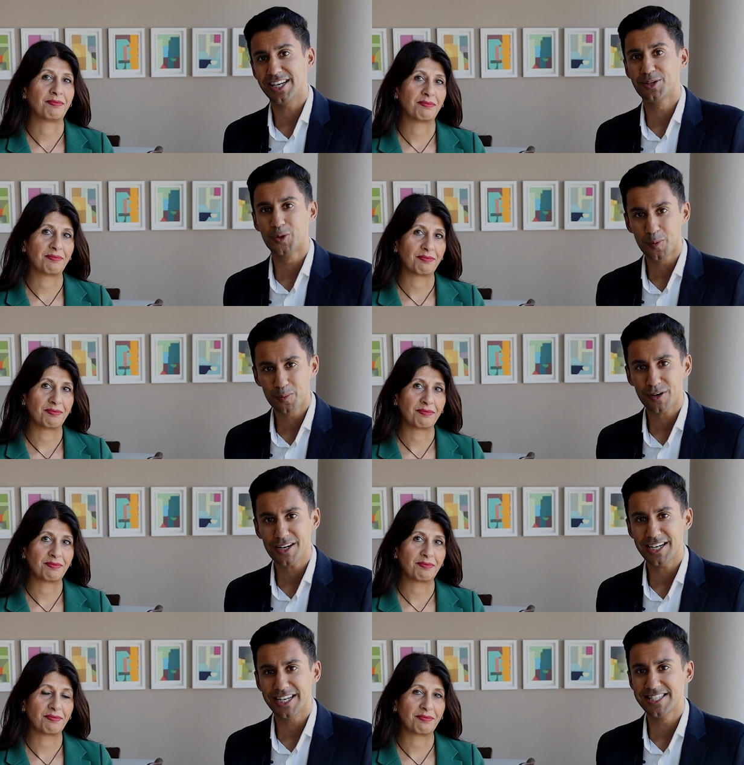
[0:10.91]
Speaker 1: in
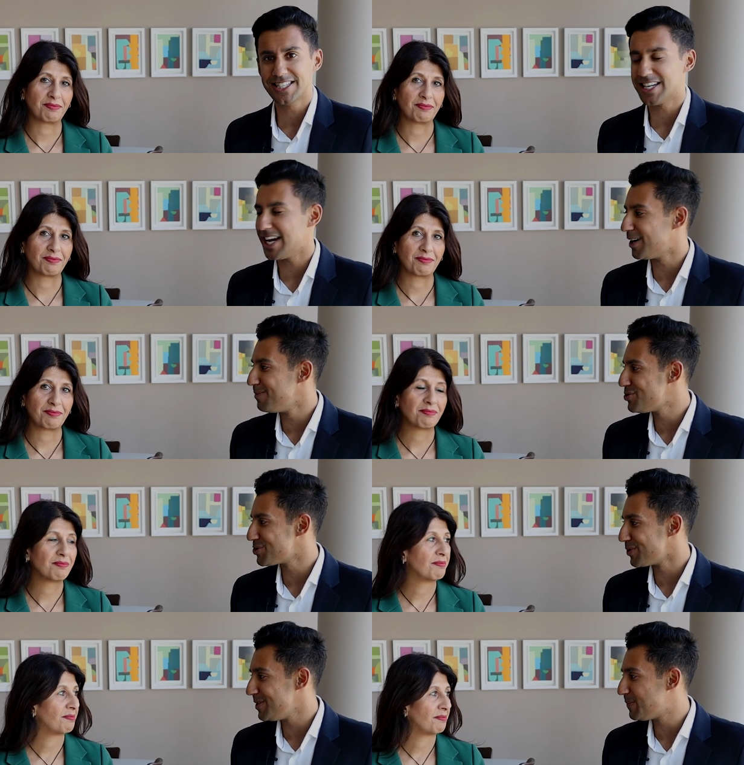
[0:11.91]
corporate, and today I'm
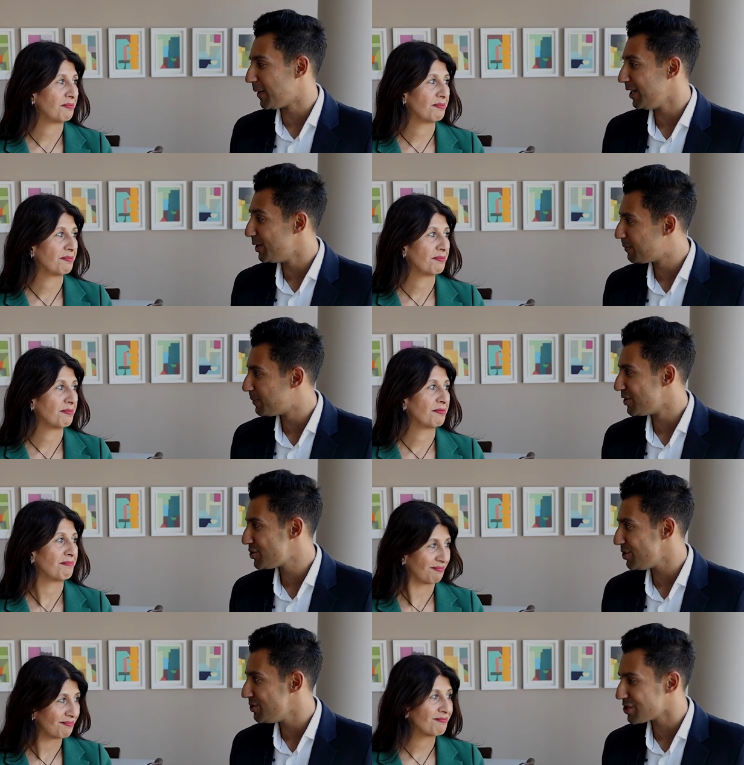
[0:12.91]
joined by Lubna
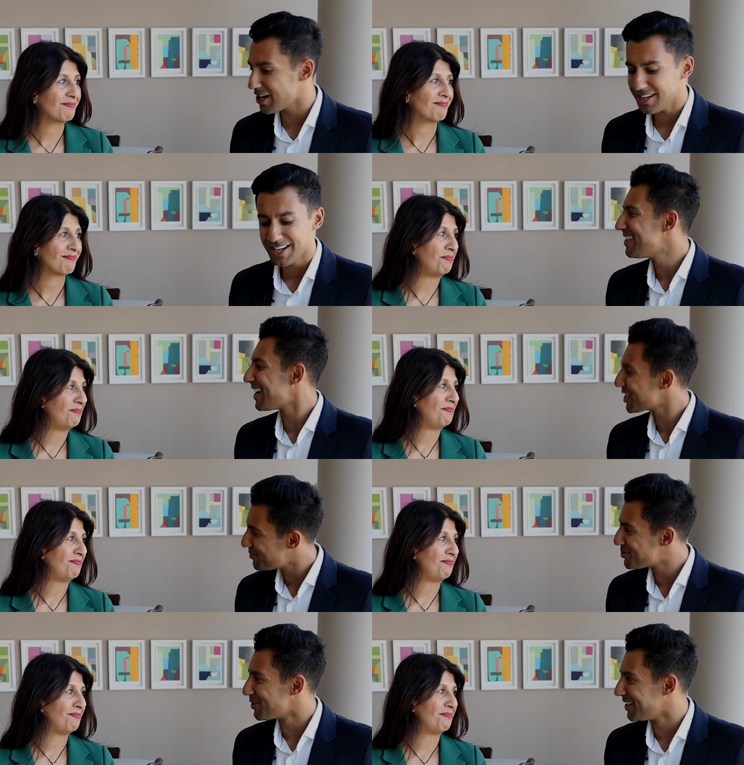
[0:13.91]
Shuja. Thanks
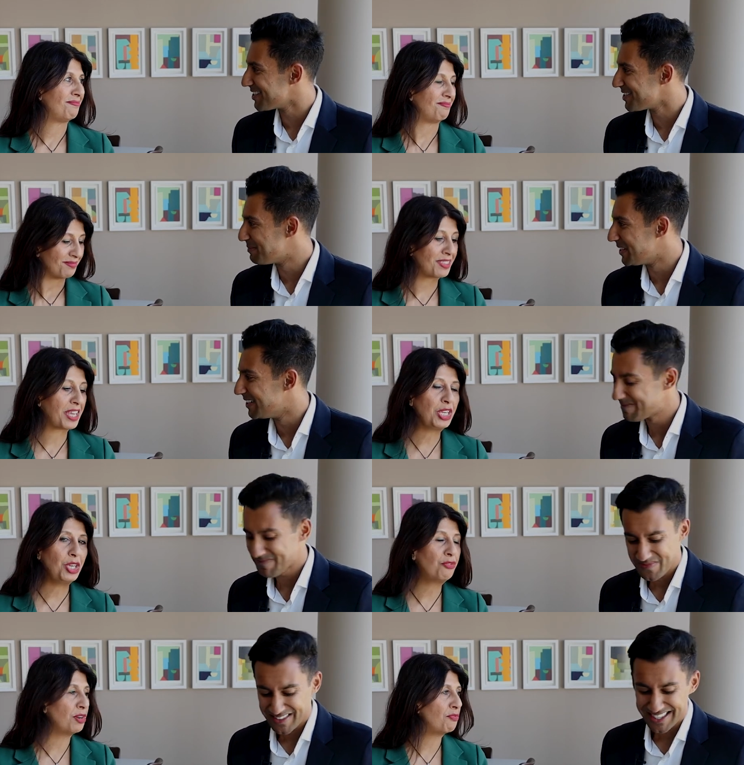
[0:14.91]
for joining us, Lubna.
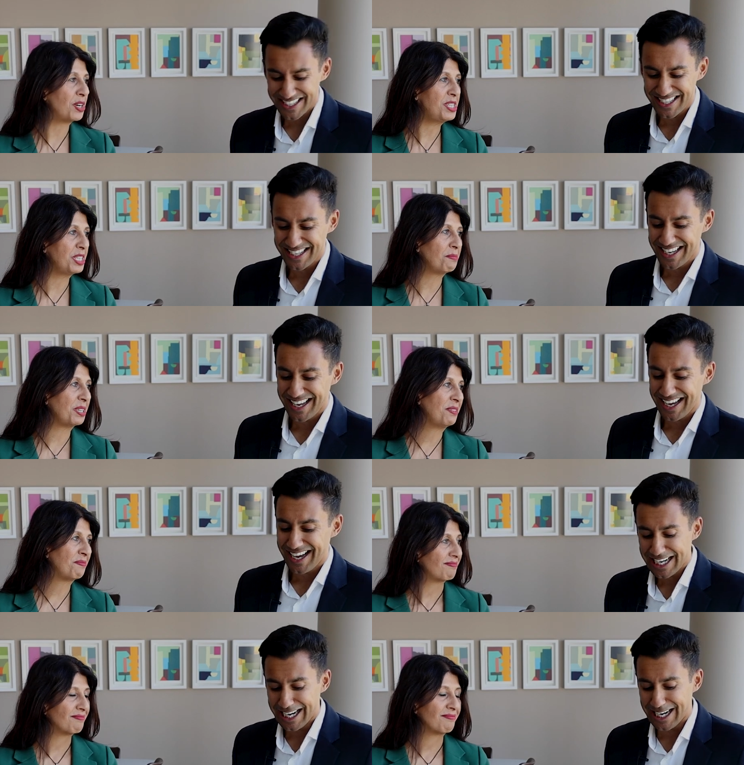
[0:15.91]
Speaker 2: Thank you for inviting me.
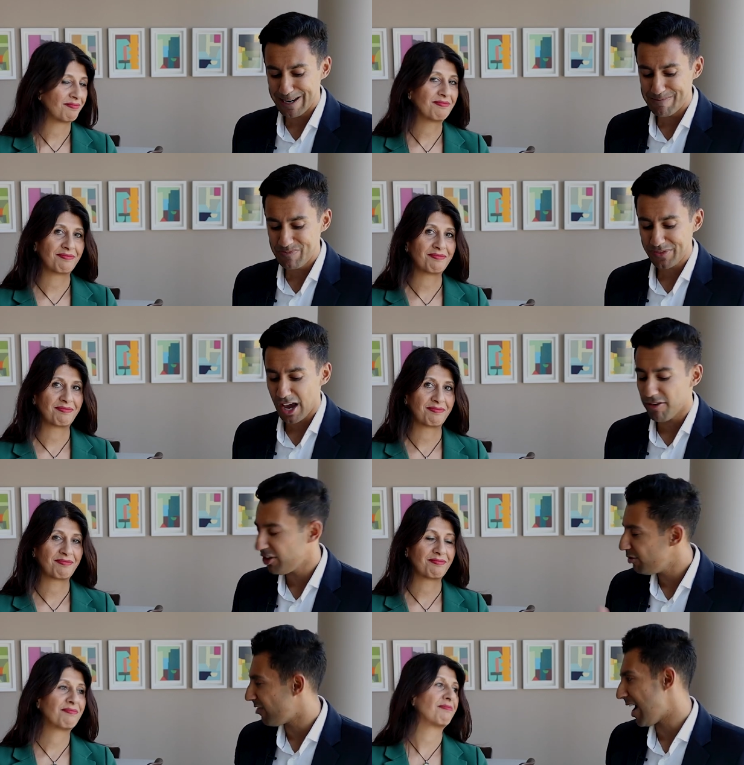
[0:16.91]
Speaker 1: Um, a
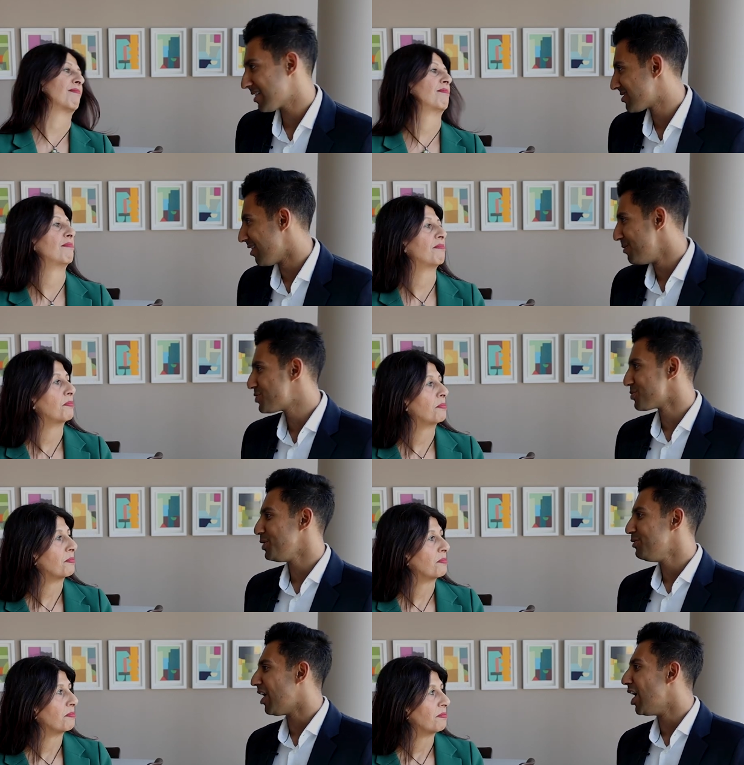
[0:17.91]
few facts that I'm
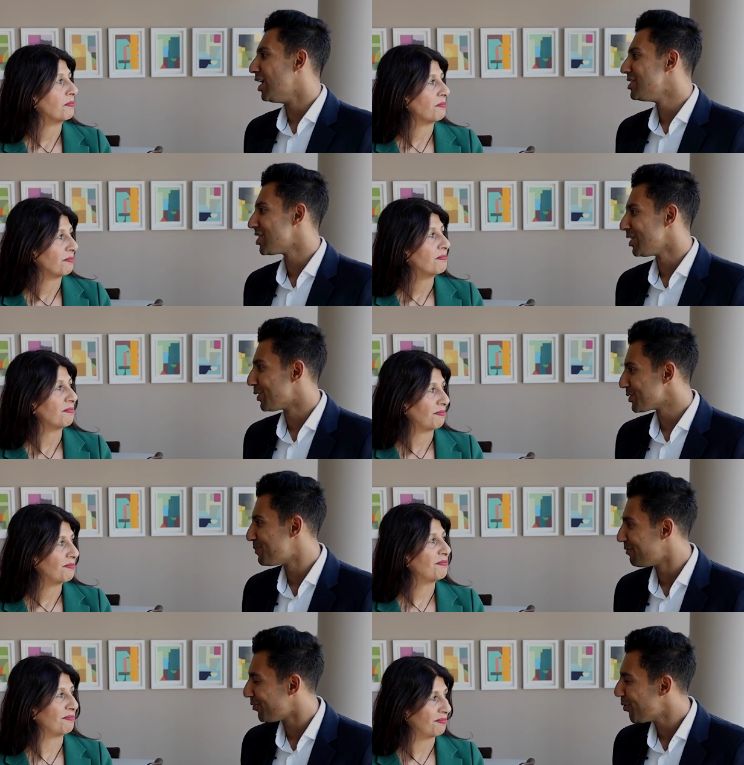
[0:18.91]
sure you've heard
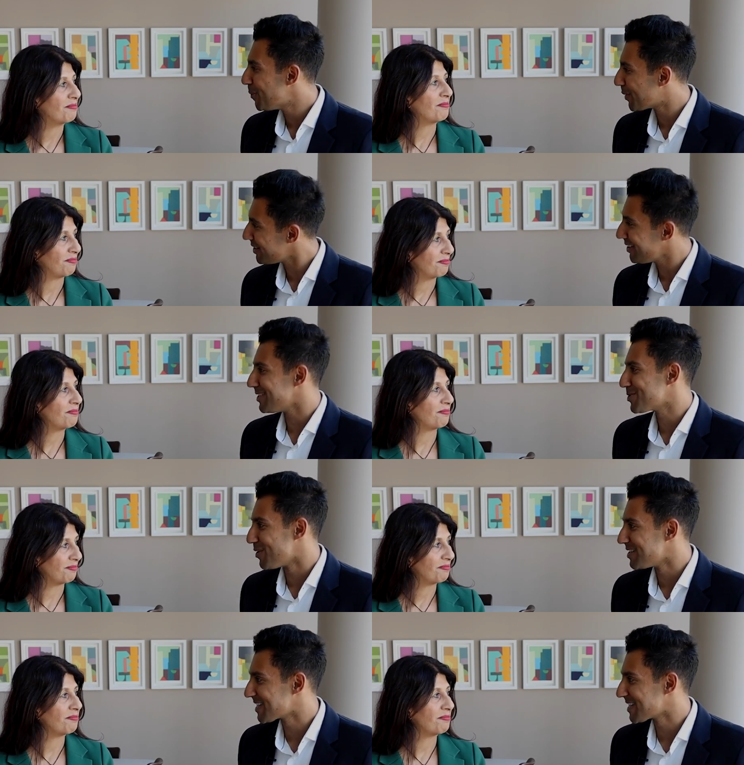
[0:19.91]
lots before, but I think it's quite